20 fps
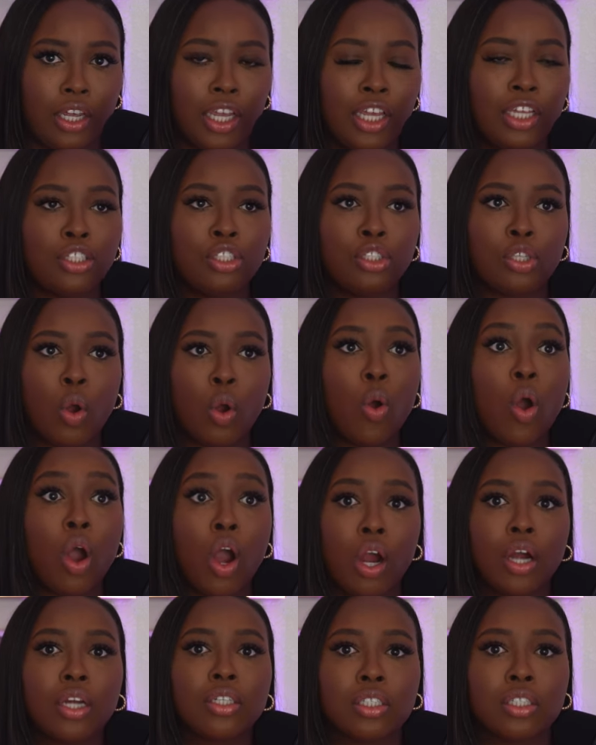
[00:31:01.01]
It's so
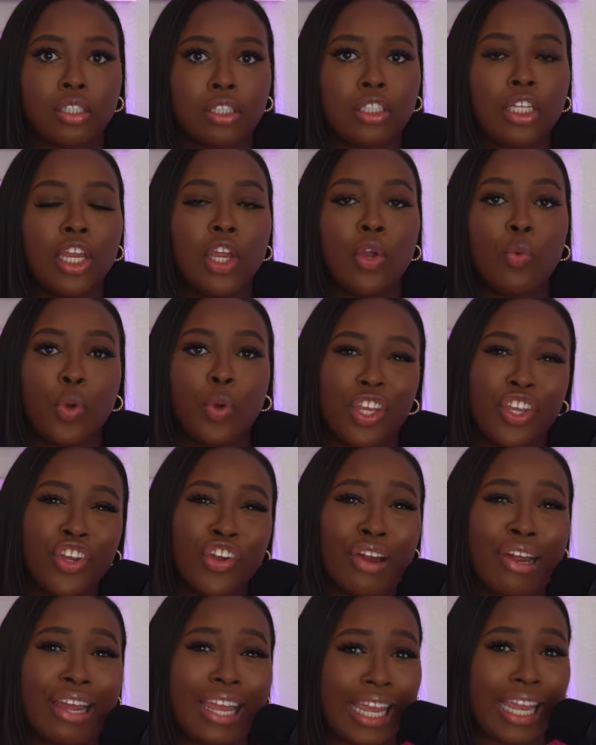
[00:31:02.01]
hard to see it when
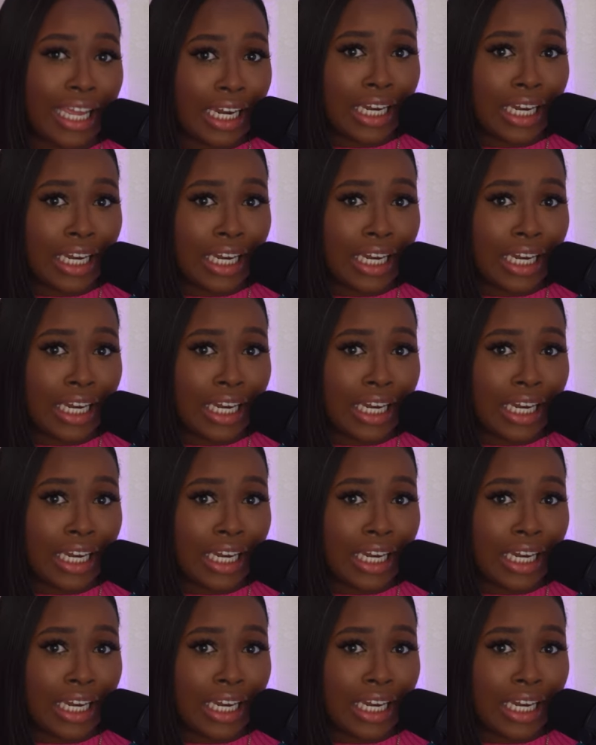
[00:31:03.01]
you're in